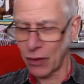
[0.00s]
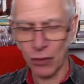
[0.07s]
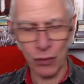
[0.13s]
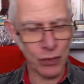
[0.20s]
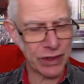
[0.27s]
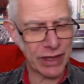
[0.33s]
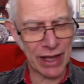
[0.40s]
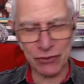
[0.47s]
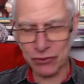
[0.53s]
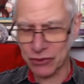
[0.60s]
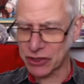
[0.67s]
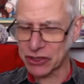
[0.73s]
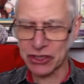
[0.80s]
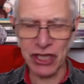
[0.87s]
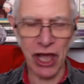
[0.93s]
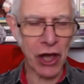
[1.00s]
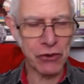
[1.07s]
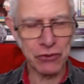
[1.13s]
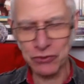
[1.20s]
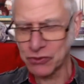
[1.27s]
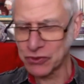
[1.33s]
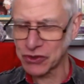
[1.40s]
the
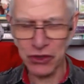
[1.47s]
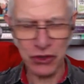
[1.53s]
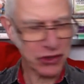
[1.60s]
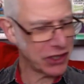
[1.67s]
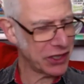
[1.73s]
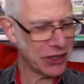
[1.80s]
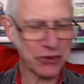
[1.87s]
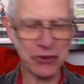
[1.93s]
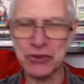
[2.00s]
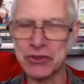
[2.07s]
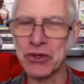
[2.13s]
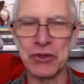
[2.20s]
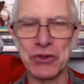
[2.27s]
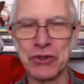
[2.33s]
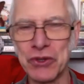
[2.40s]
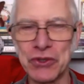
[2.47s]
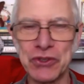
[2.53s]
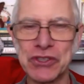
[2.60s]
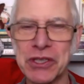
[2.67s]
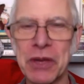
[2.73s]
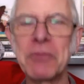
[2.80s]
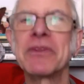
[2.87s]
tones on it or
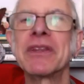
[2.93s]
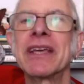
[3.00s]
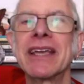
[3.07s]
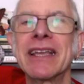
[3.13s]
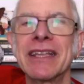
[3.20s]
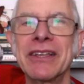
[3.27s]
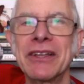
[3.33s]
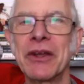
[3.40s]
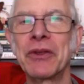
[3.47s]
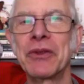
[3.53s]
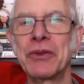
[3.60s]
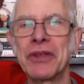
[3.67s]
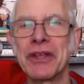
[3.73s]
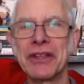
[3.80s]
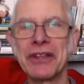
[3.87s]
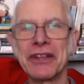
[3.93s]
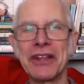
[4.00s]
something, you know, that